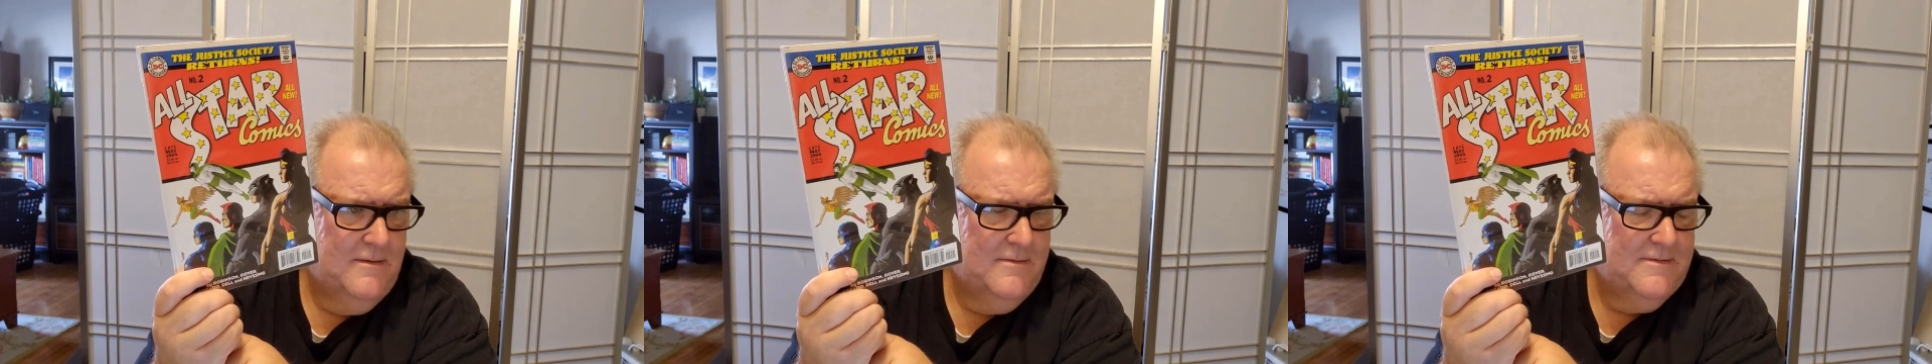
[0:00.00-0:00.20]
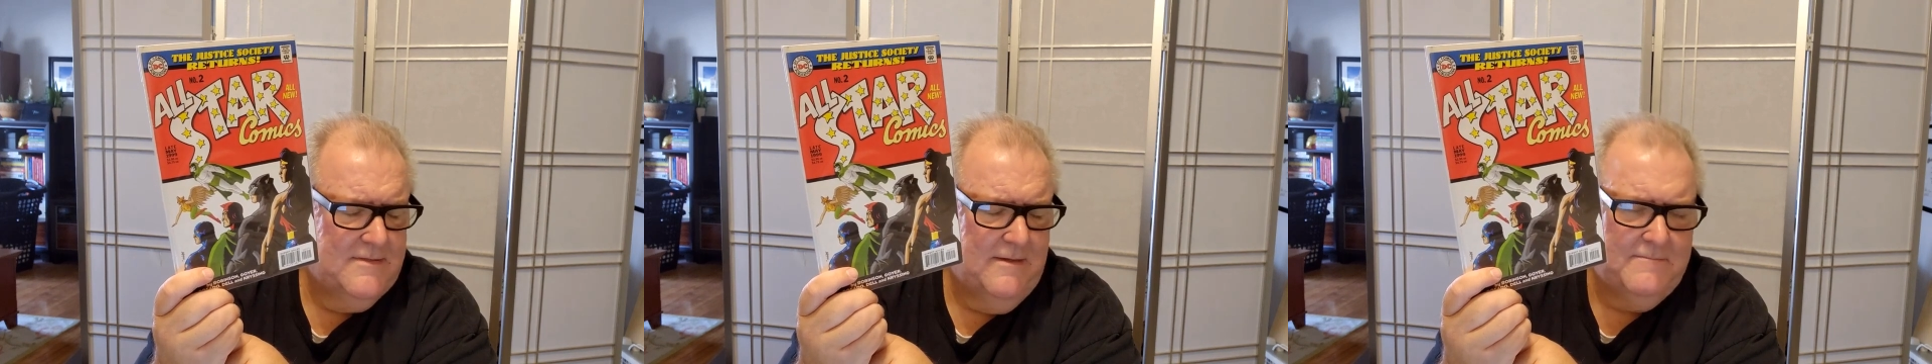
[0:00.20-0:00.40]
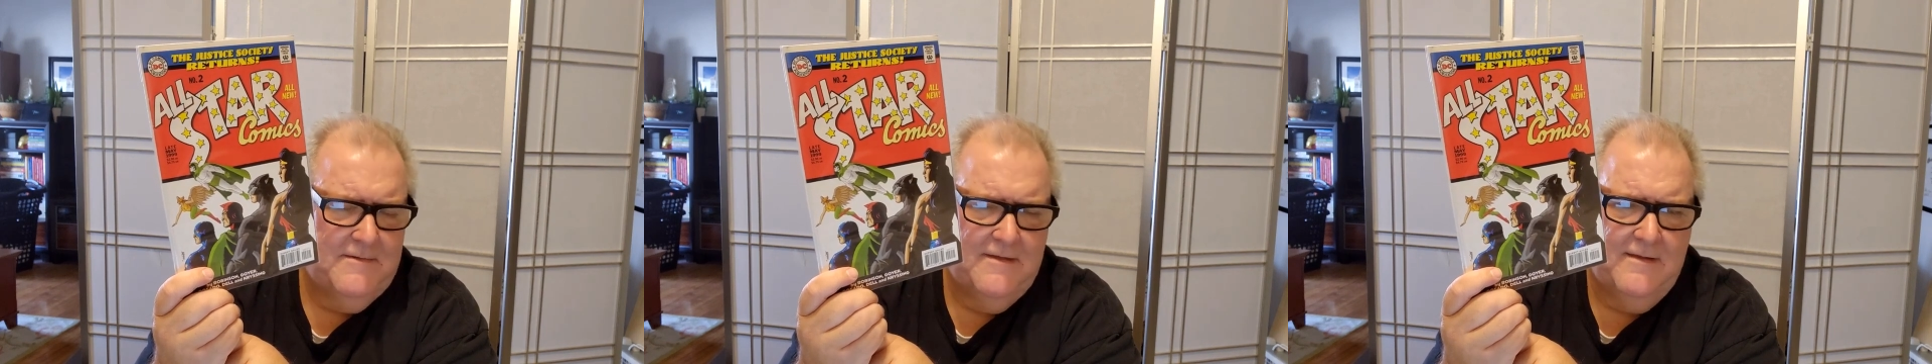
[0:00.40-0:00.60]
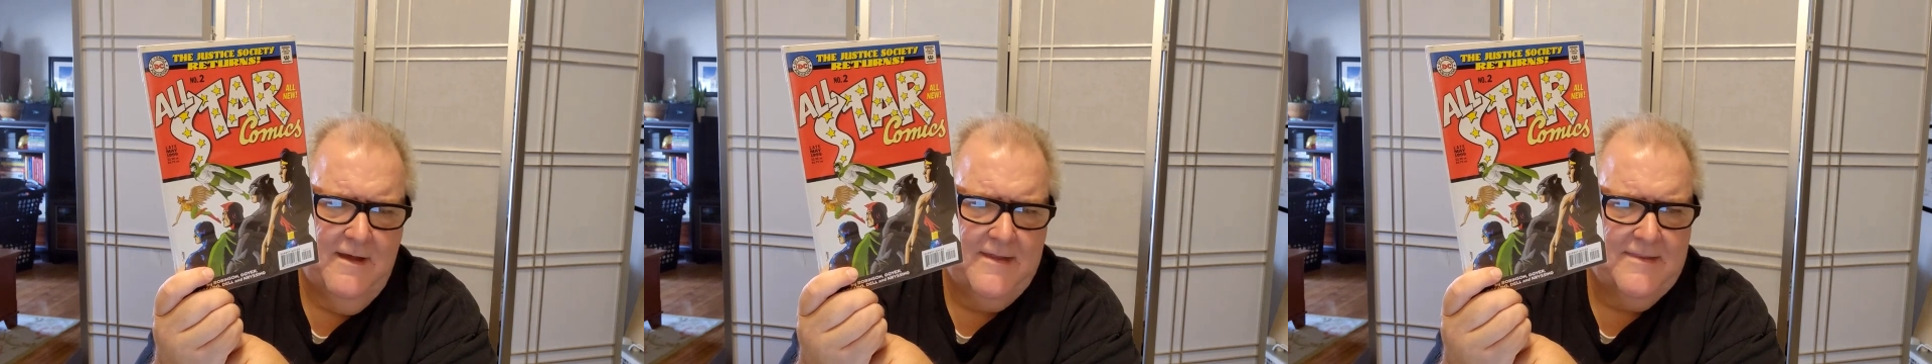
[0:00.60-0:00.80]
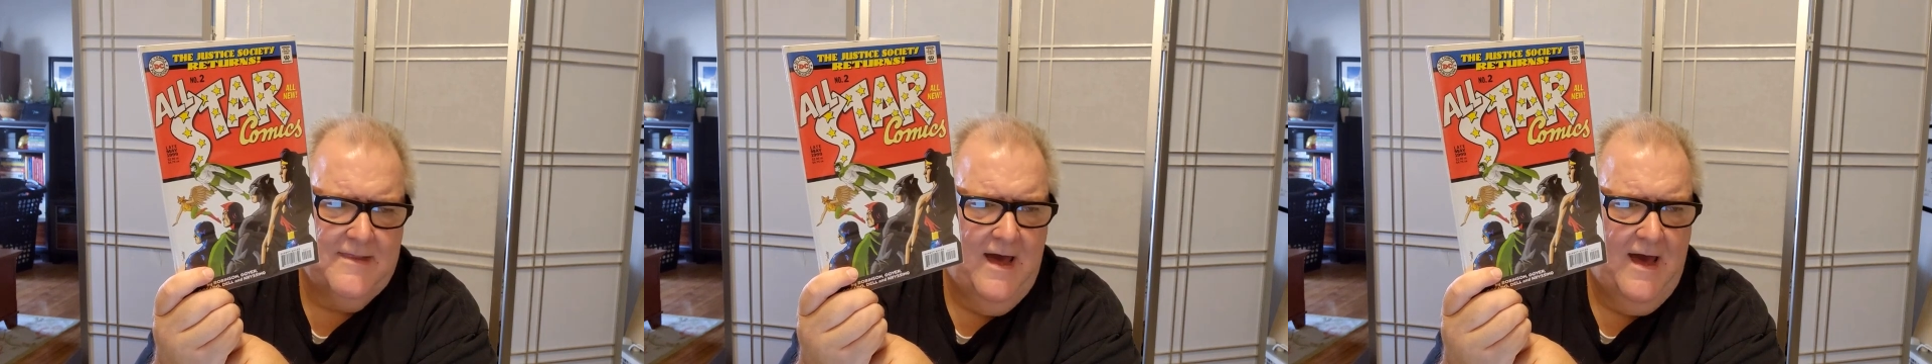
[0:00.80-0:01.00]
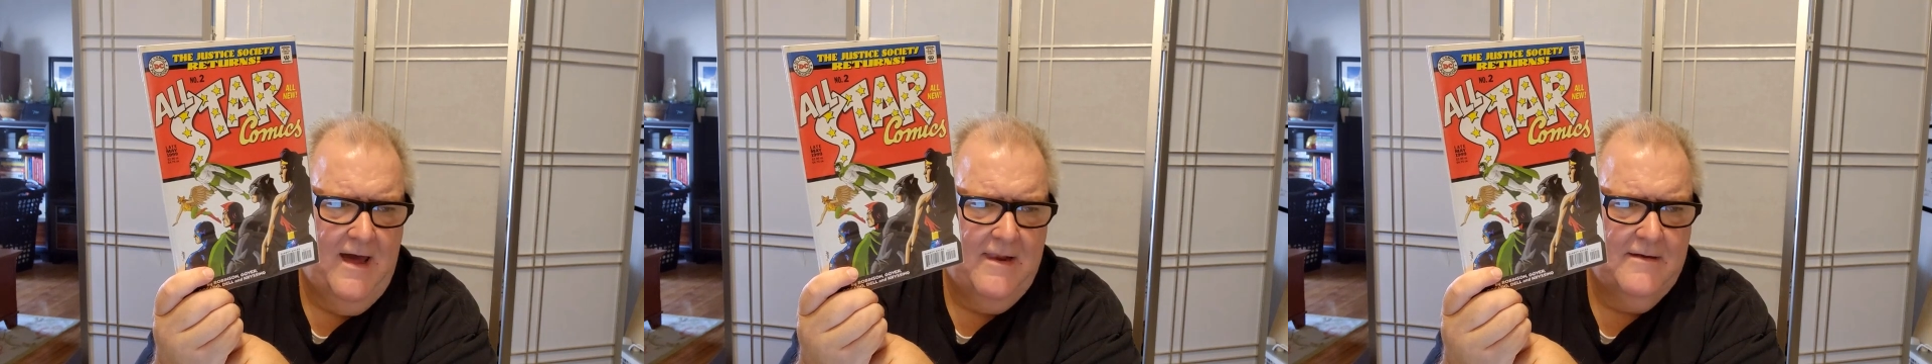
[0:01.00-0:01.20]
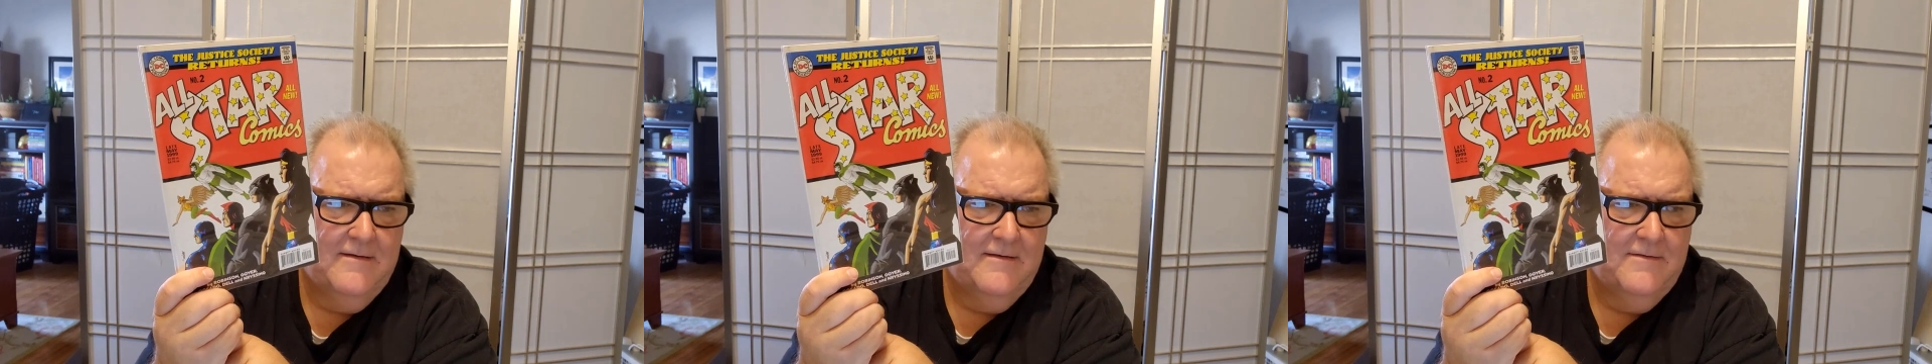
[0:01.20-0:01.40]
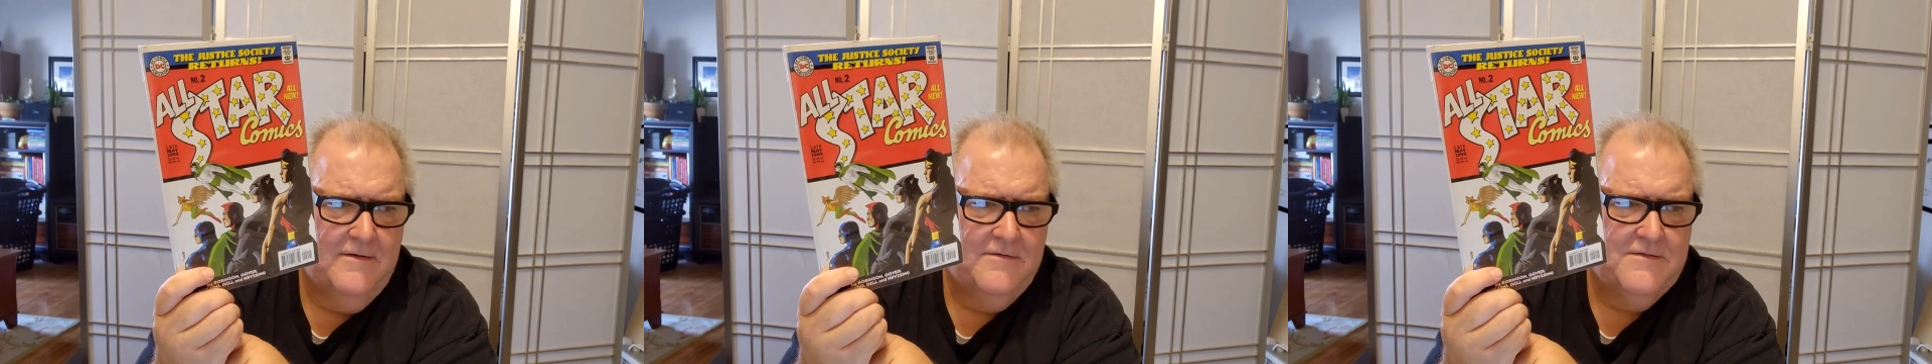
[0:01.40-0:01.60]
Something like that.
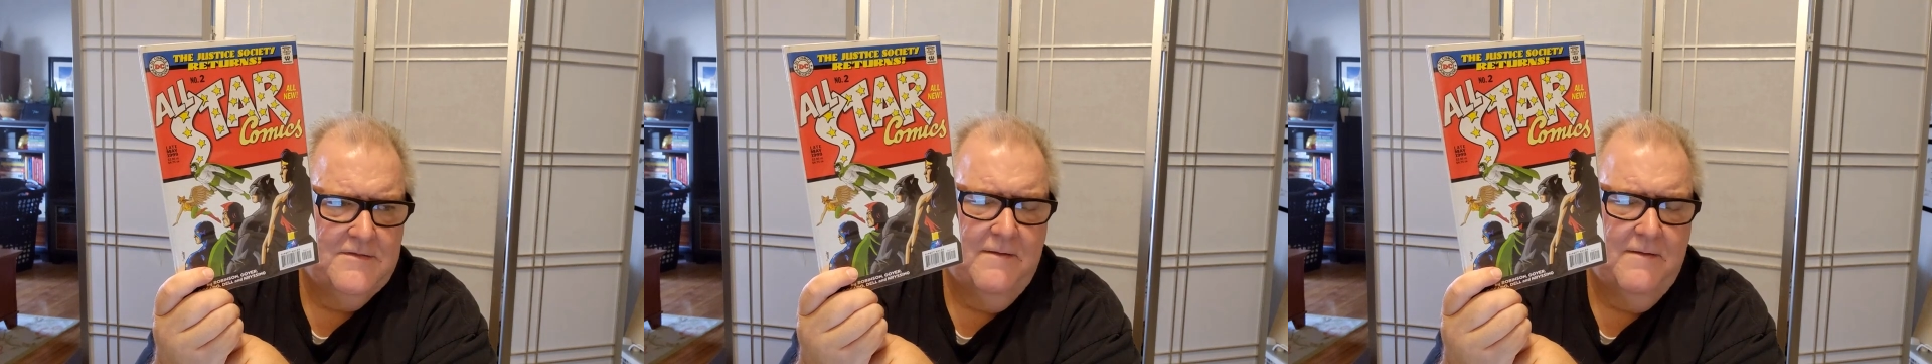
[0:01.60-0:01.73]
There's